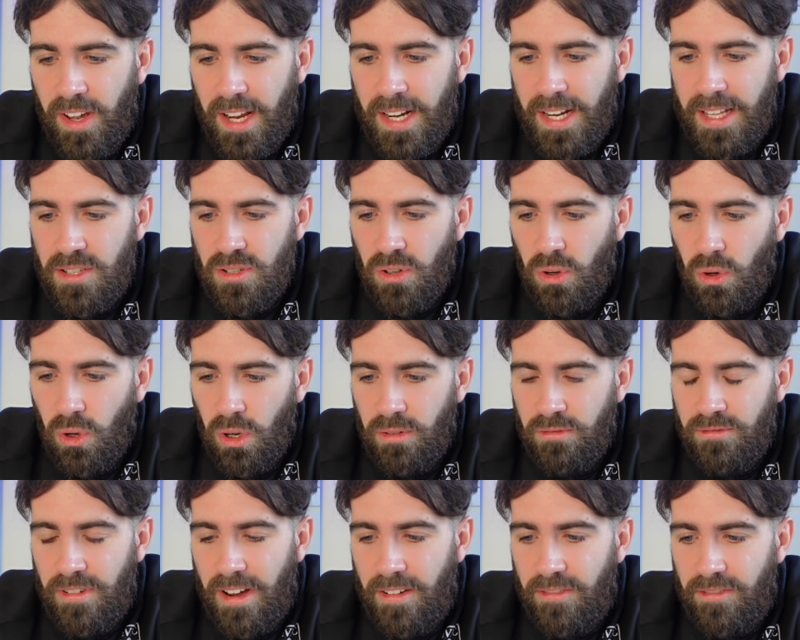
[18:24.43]
and it's all
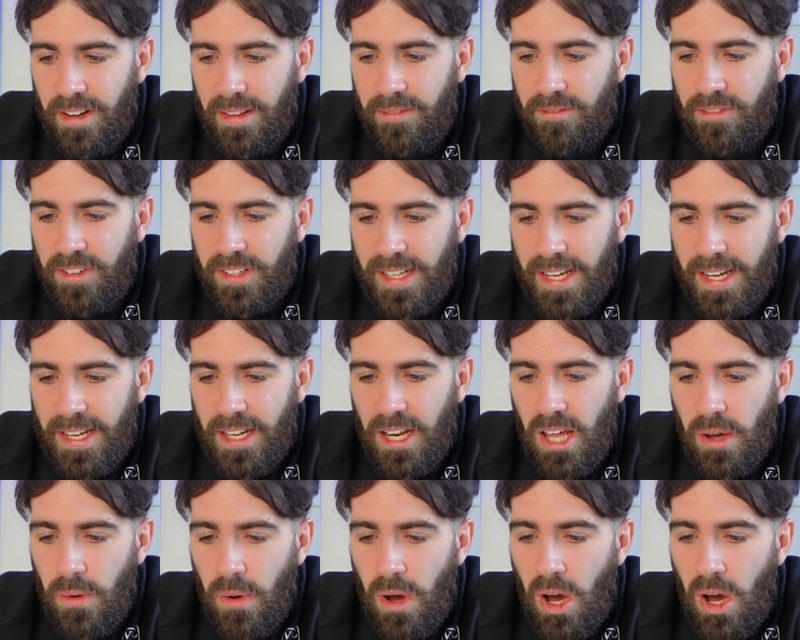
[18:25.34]
unravelling for Dino.